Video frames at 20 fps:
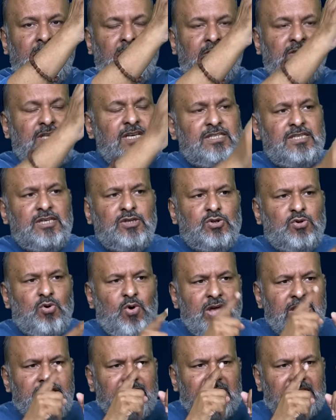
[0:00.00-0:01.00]
This is
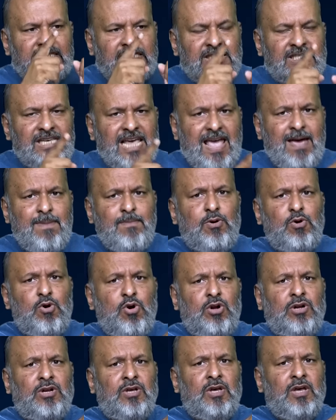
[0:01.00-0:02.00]
going the same
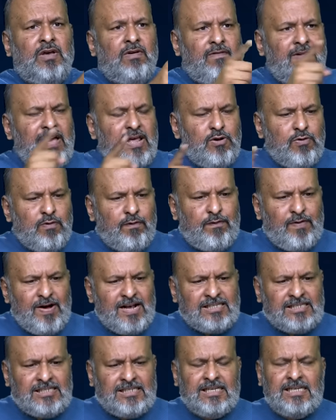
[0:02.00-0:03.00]
route where you
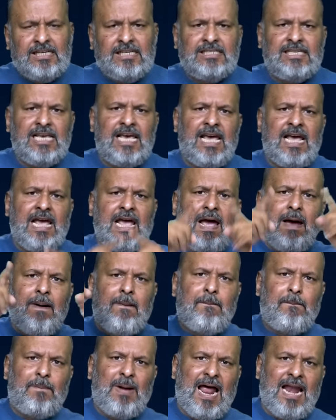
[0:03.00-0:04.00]
first say
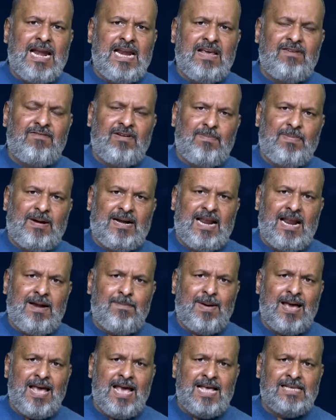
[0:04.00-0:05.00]
planning will be done
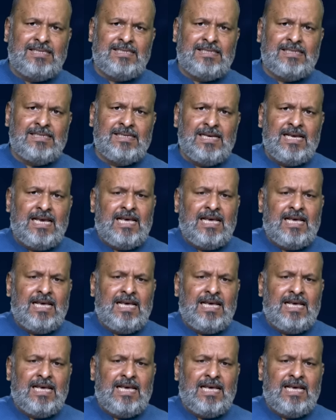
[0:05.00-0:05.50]
by us.